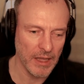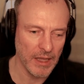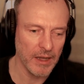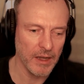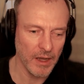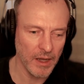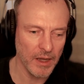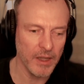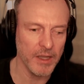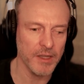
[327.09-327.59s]
that
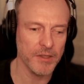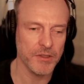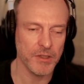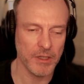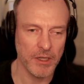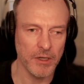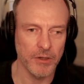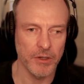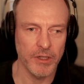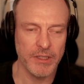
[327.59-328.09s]
higher
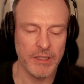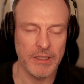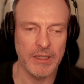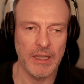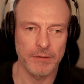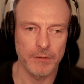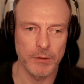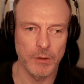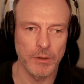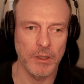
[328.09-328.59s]
security
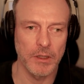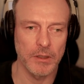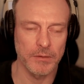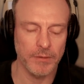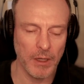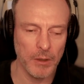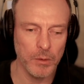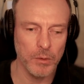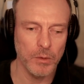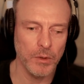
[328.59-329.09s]
level of
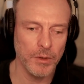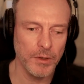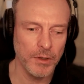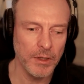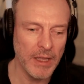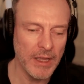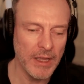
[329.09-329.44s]
OAuth.